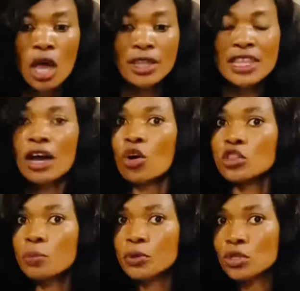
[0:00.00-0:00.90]
There are other
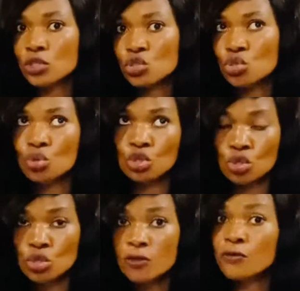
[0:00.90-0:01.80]
products you could
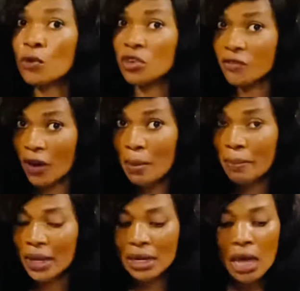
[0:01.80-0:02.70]
use for
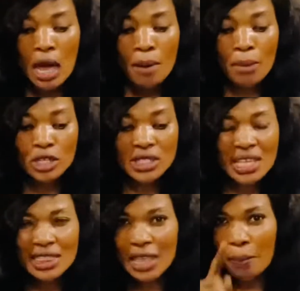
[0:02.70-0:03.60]
revamping, but you see,
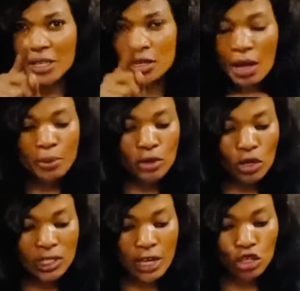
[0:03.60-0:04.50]
that particular
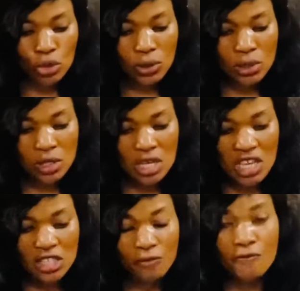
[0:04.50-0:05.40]
product I use
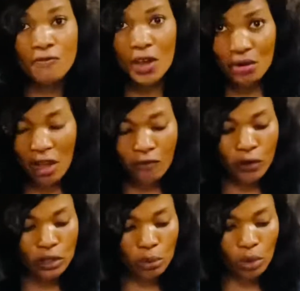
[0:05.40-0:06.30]
is very
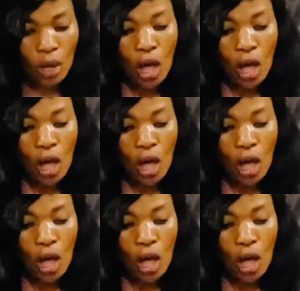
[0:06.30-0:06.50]
affordable.